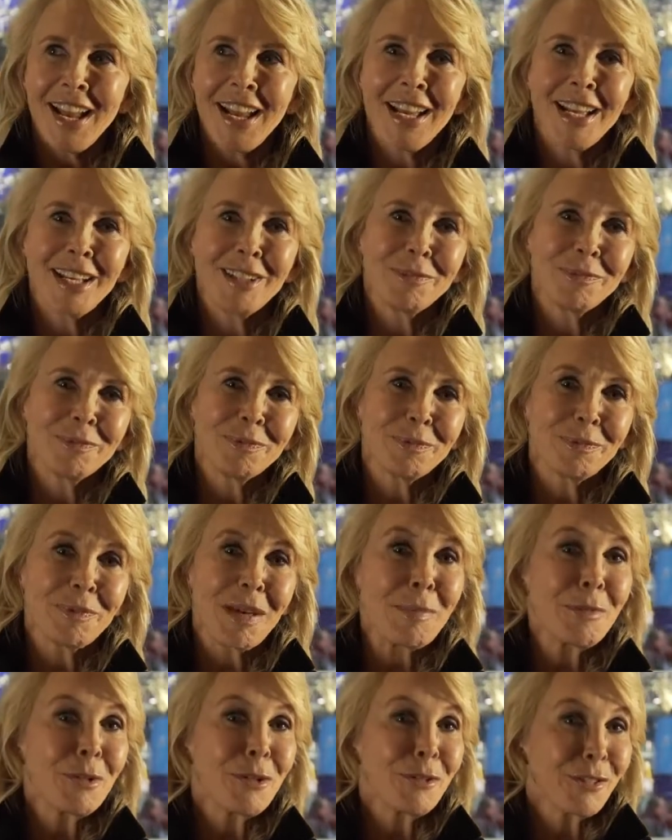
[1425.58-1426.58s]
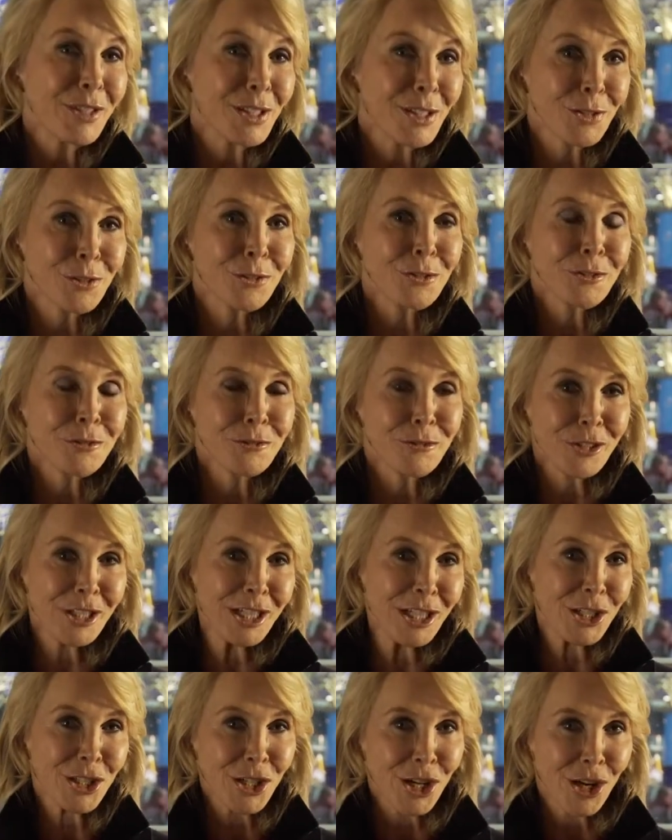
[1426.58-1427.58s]
My movie is called
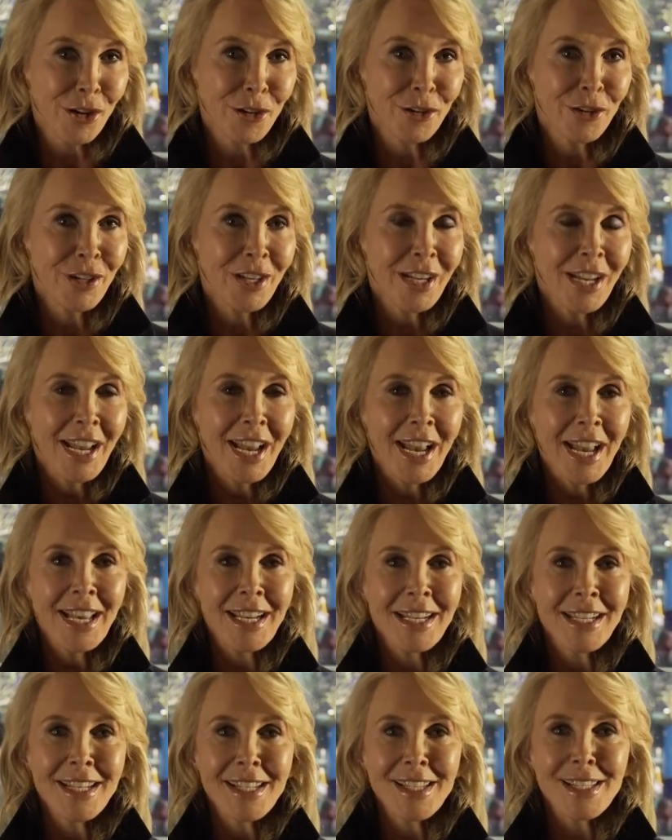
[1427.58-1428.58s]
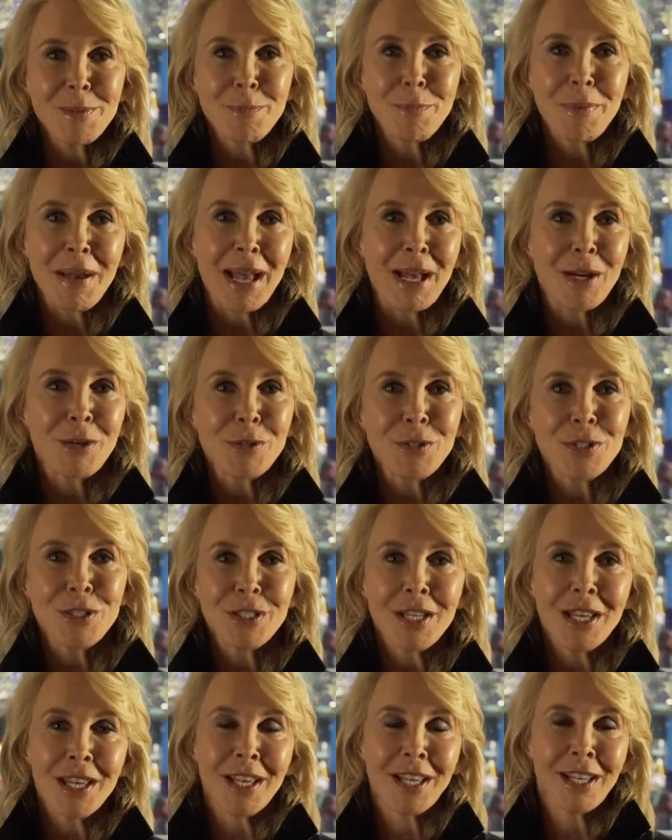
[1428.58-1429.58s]
Freak Show, and it's
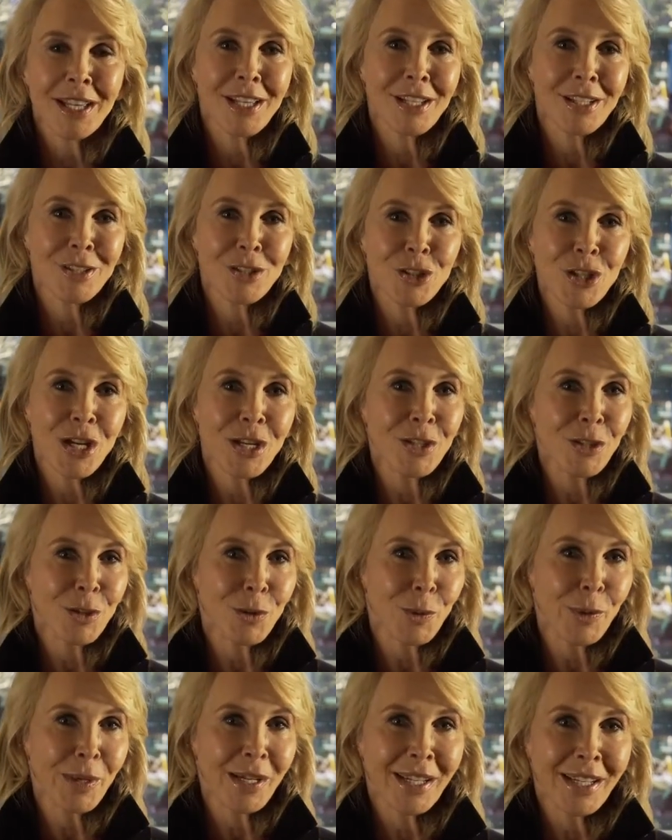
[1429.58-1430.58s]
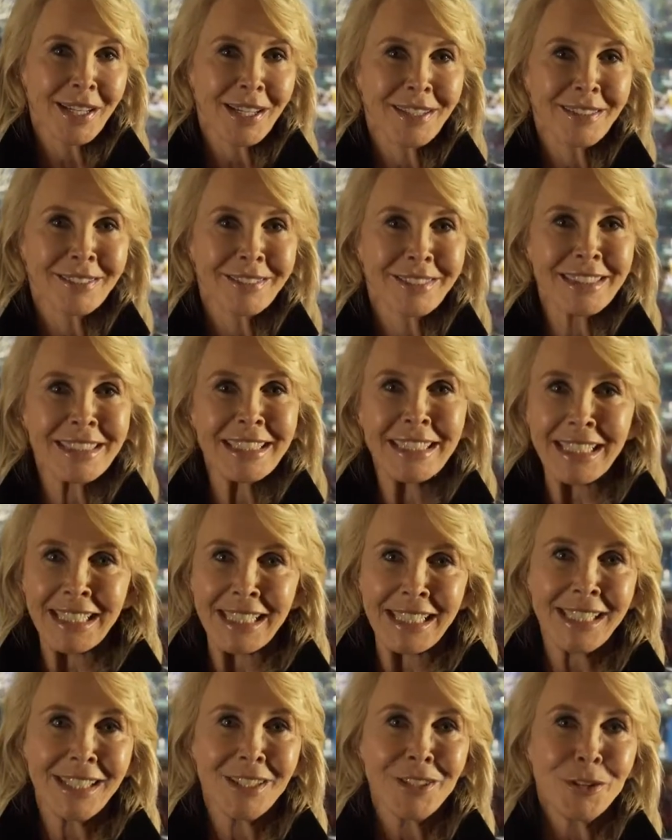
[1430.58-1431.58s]
about a genderqueer
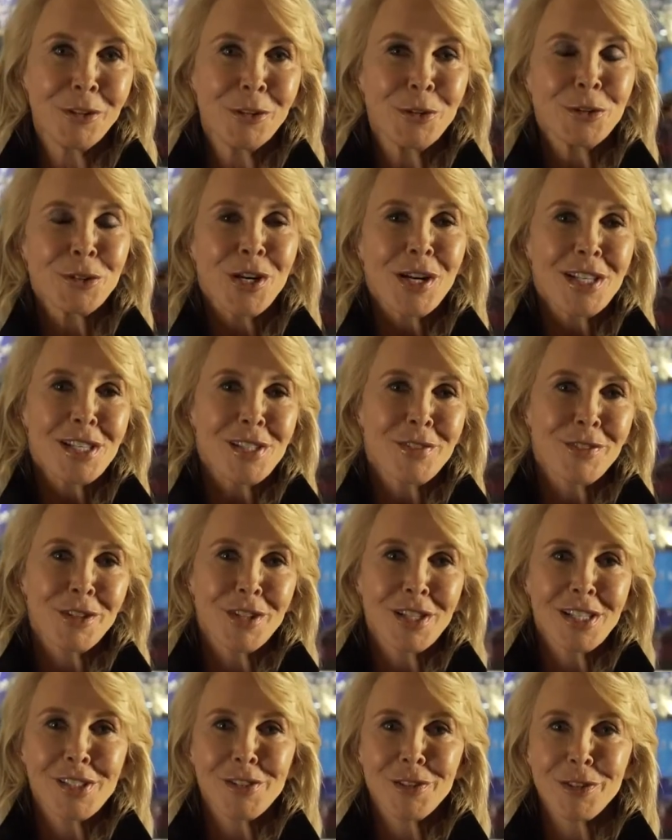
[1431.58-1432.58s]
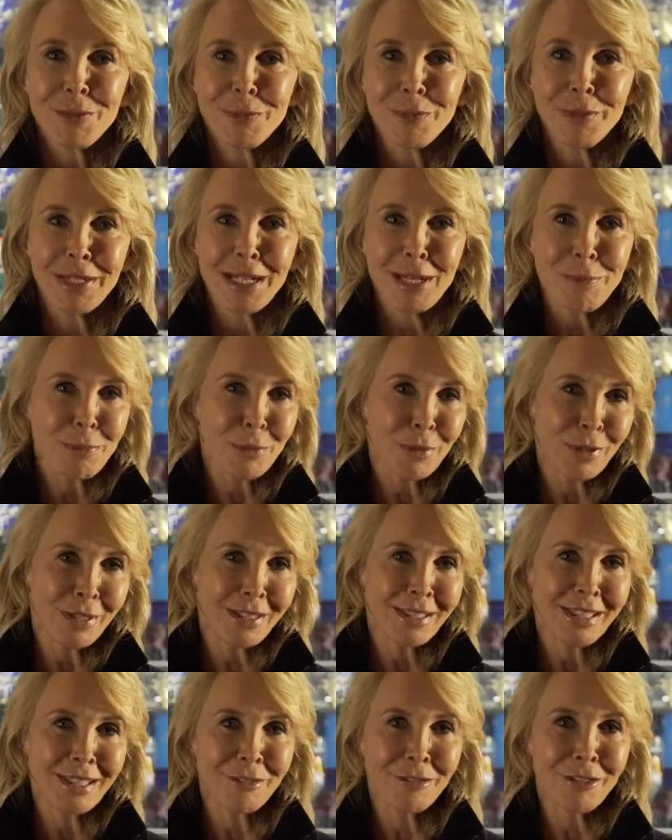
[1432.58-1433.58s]
teen who transfers from a
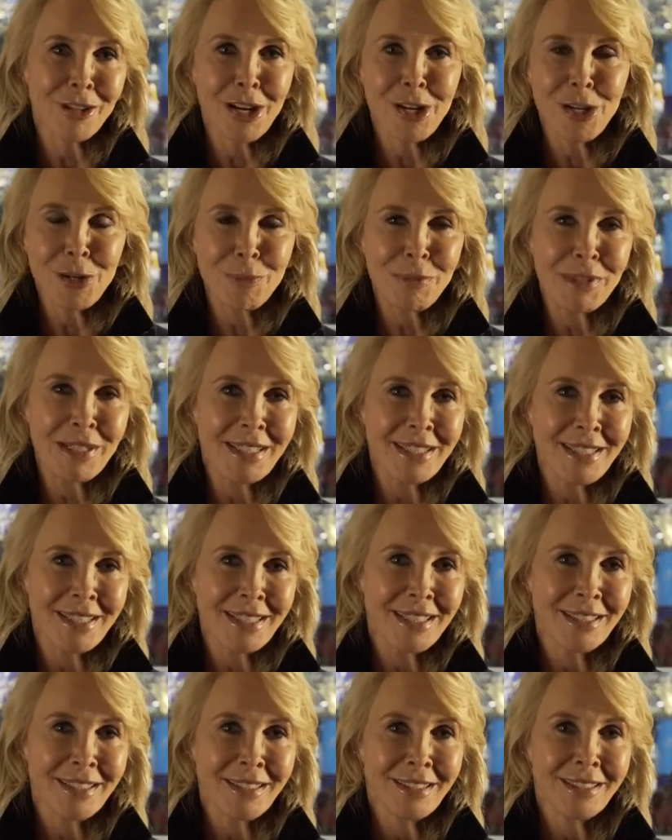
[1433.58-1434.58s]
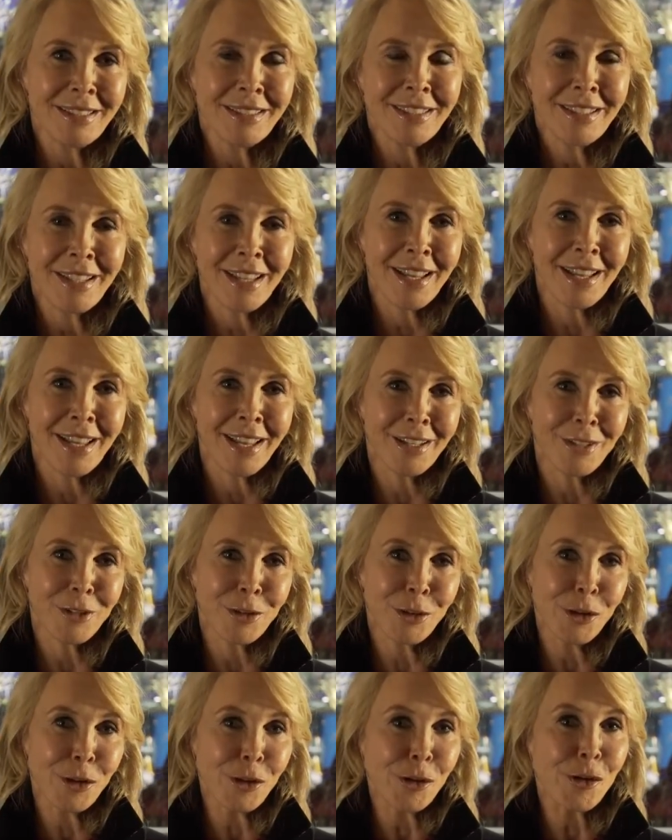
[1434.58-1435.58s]
liberal environment in
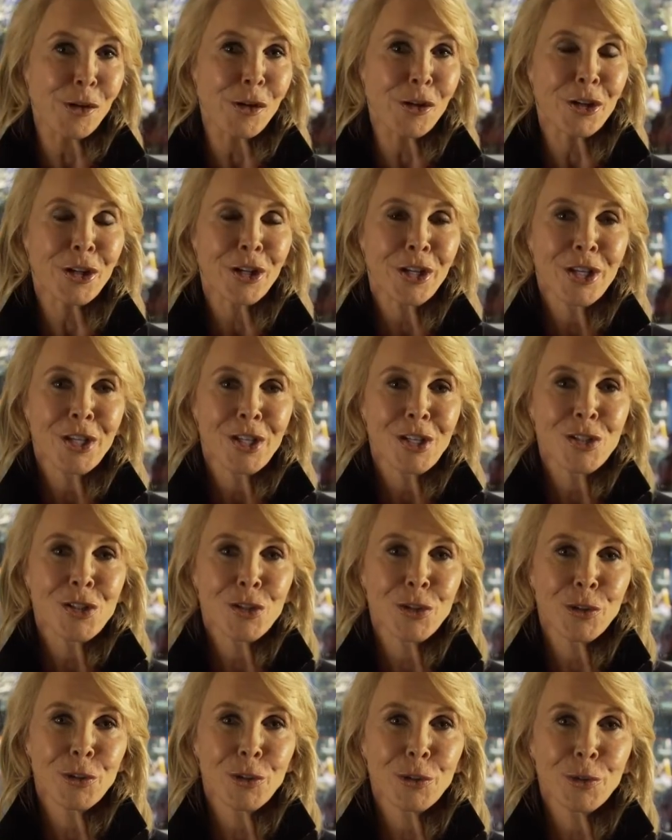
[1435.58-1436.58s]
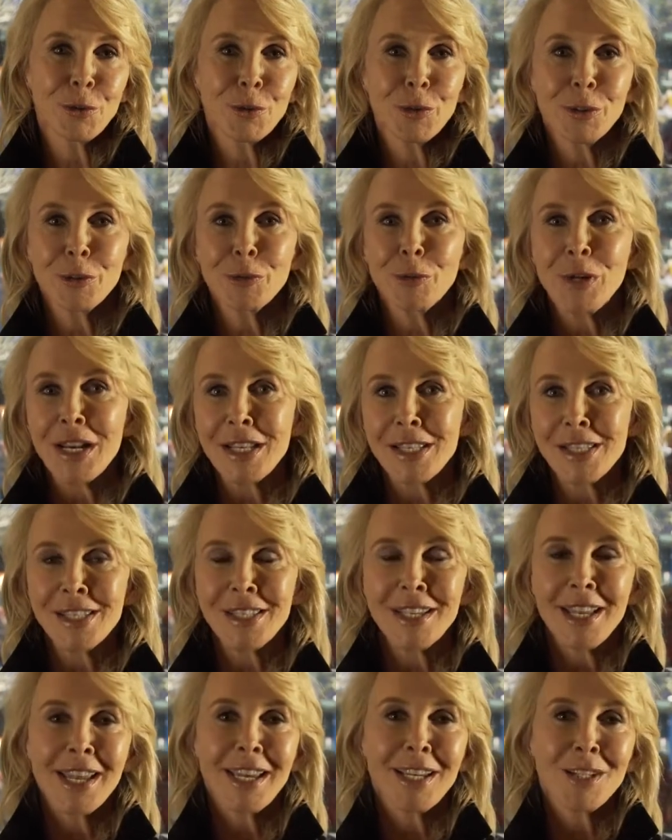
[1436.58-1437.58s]
New York to a red
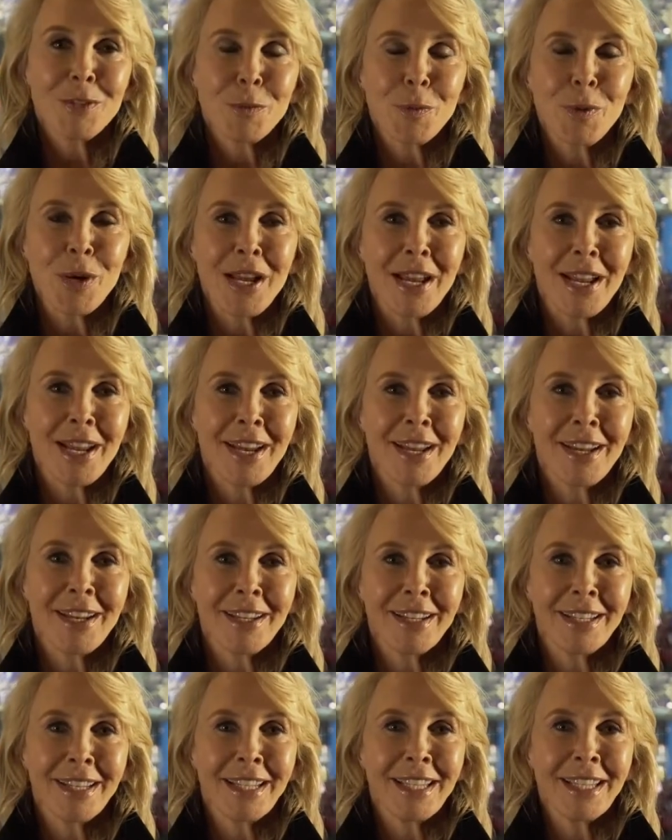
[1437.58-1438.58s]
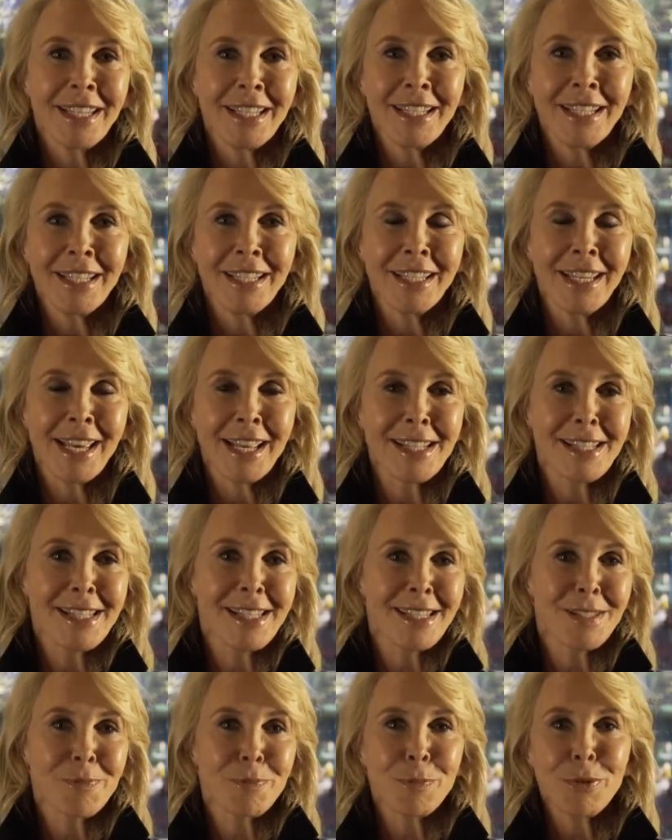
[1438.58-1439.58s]
state where he
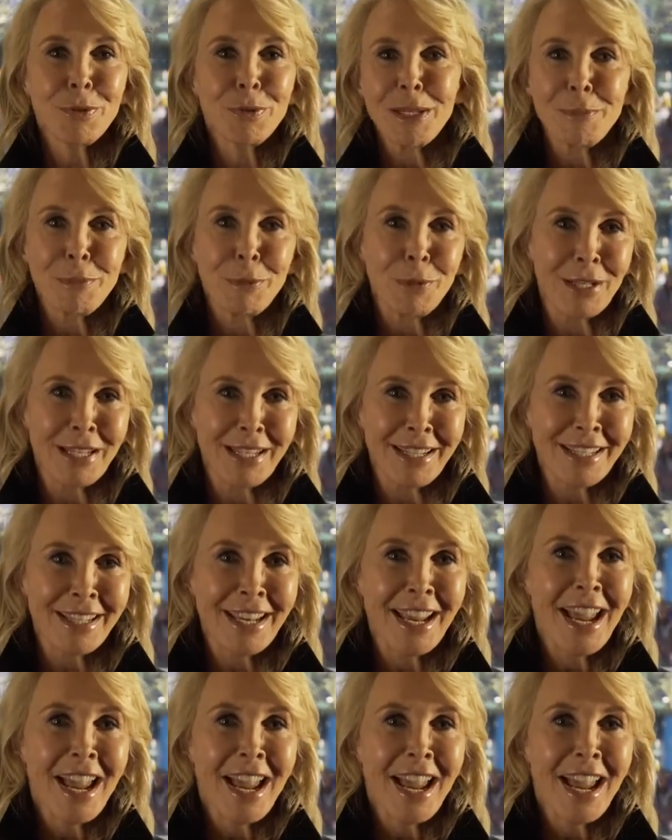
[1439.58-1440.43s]
gets pretty bullied.